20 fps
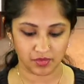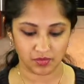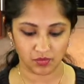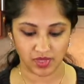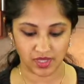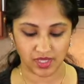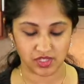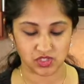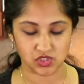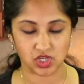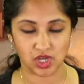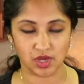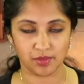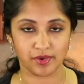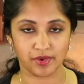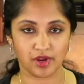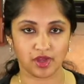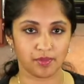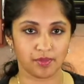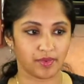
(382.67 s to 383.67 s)
We can
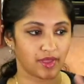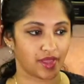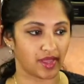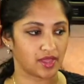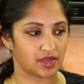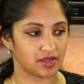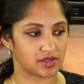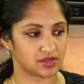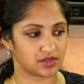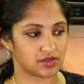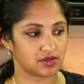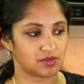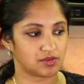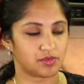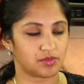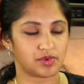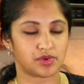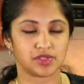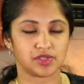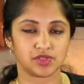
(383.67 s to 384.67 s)
chop it up and
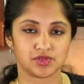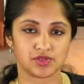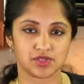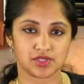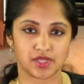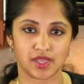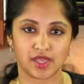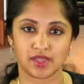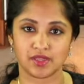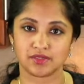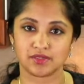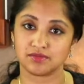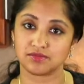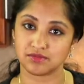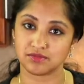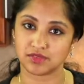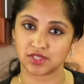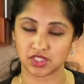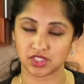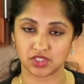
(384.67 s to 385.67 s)
use a
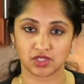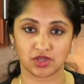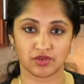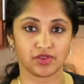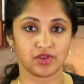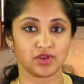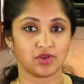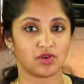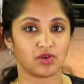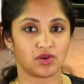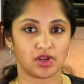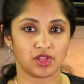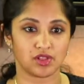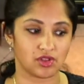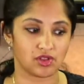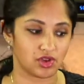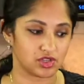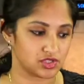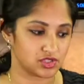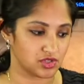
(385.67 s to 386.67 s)
Dutch oven or a
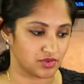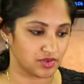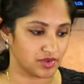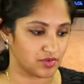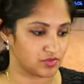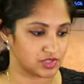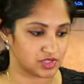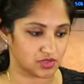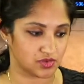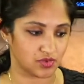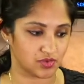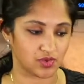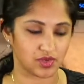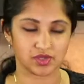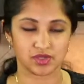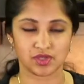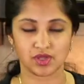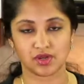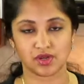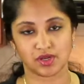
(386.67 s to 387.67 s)
large oven, whichever
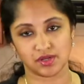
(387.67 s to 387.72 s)
one,